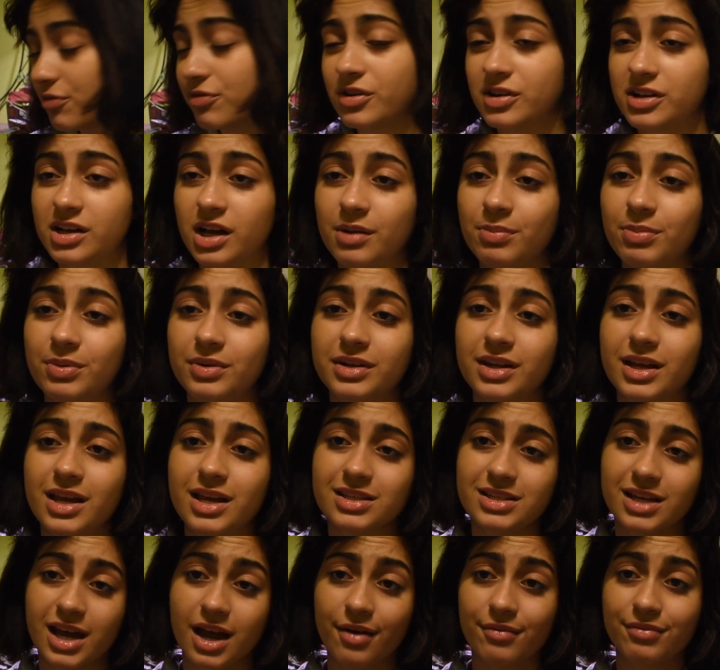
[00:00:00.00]
a couple of
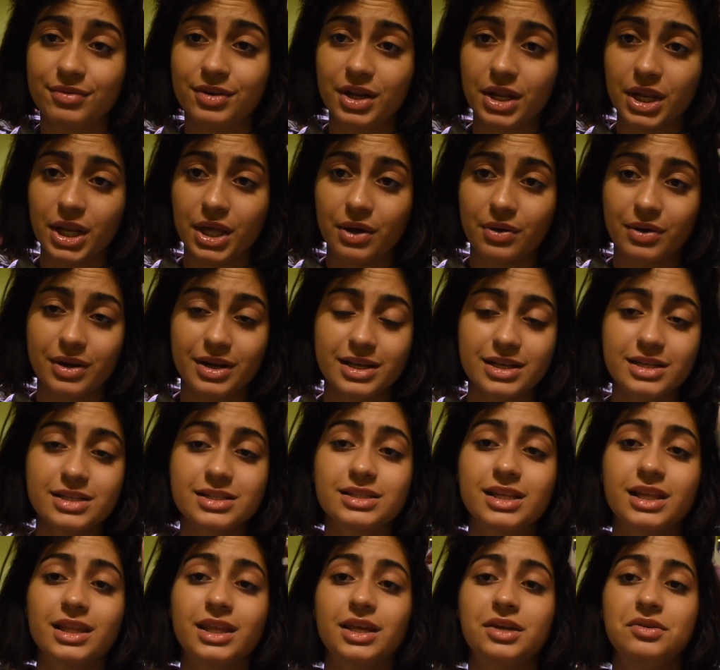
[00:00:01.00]
days, I've noticed
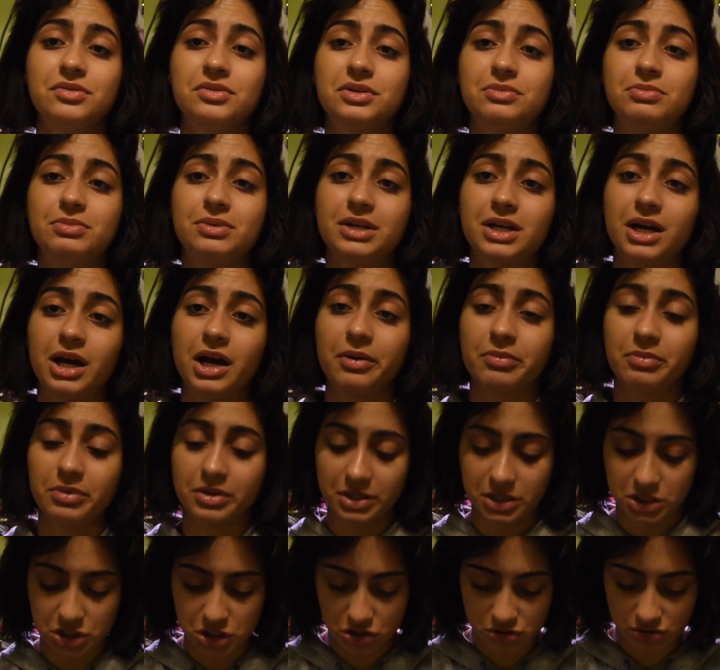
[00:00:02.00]
that they become
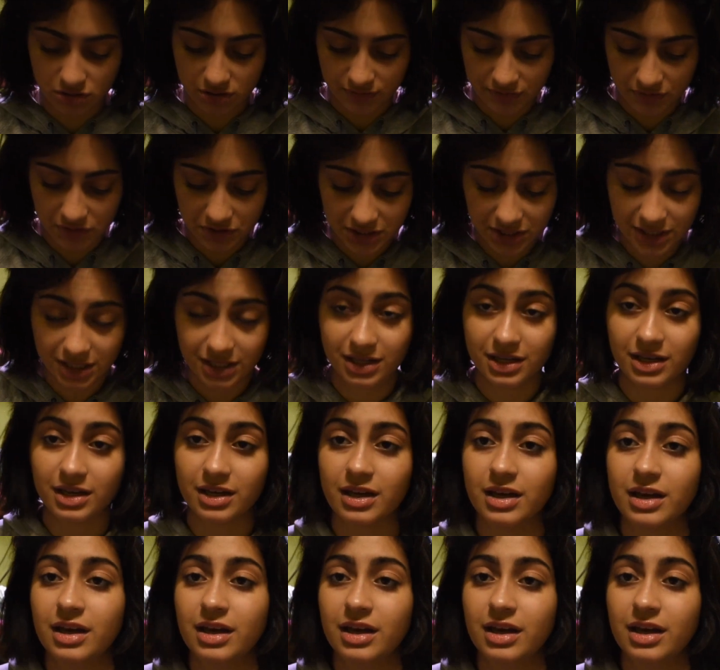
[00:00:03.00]
really shrivelly.